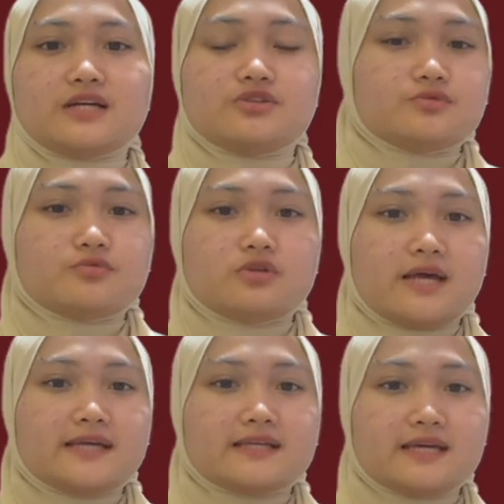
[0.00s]
useful
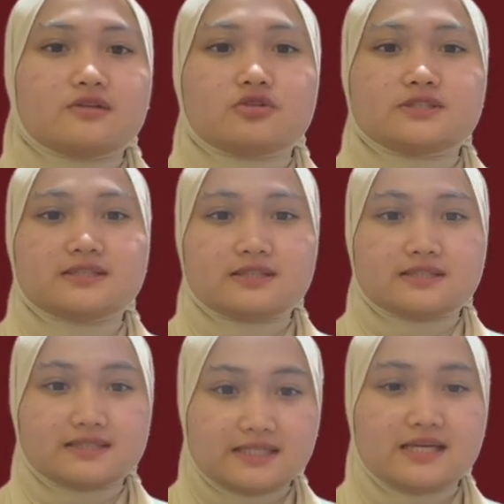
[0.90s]
and can
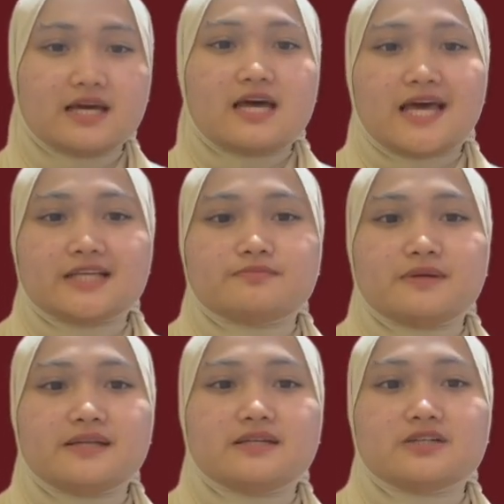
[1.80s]
logically
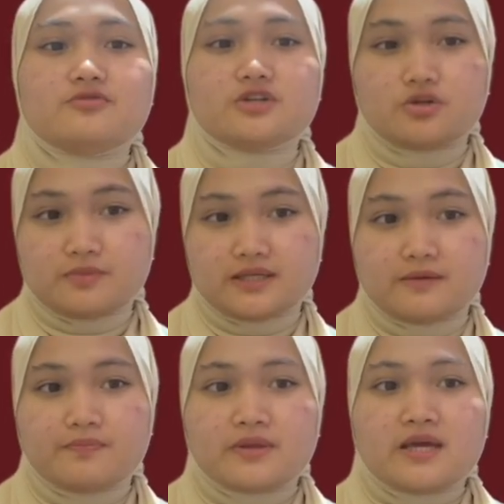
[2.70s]
explain a phenomena.
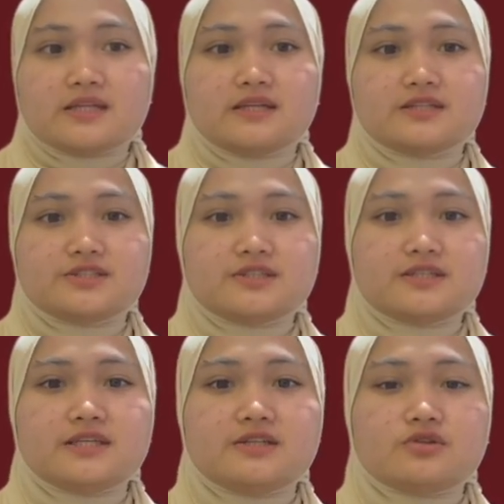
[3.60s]
The
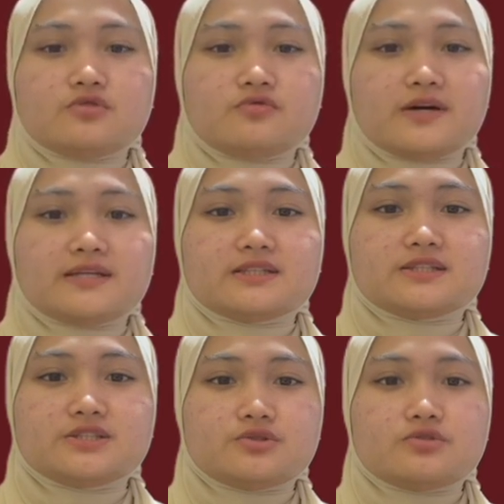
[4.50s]
journey to find a
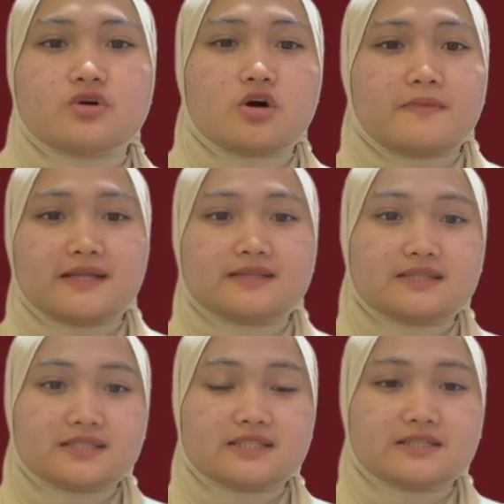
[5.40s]
true or
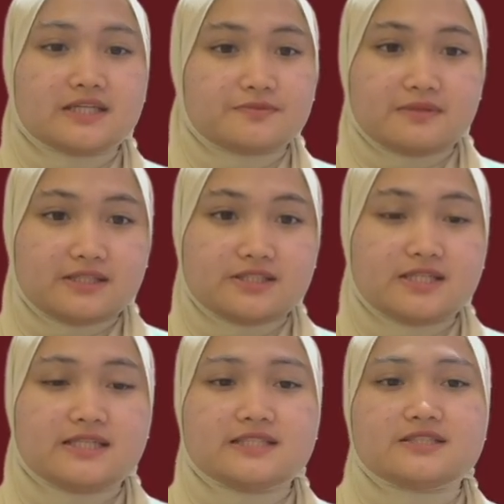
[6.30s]
better
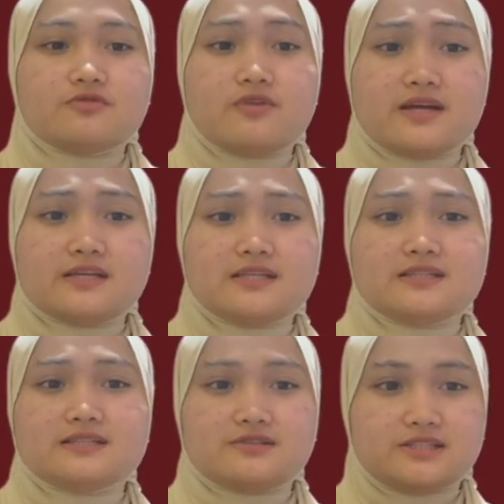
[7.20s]
explanation is a very
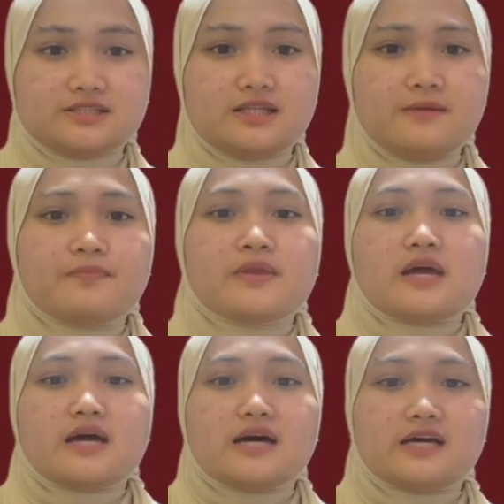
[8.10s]
interesting
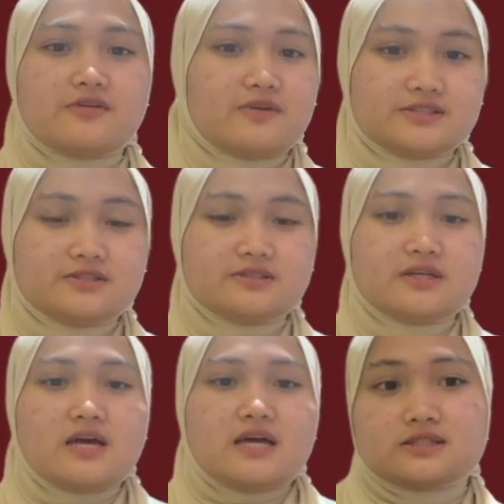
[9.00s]
adventure.
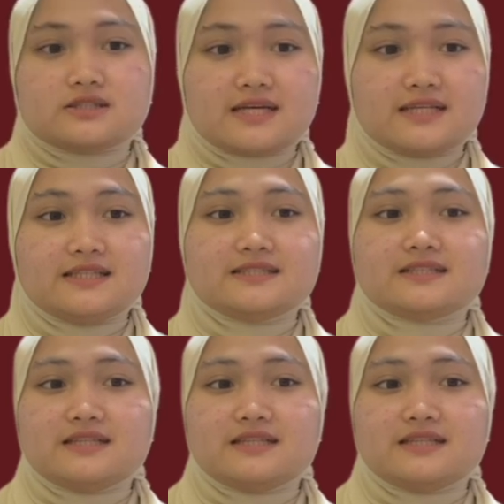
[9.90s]
Science is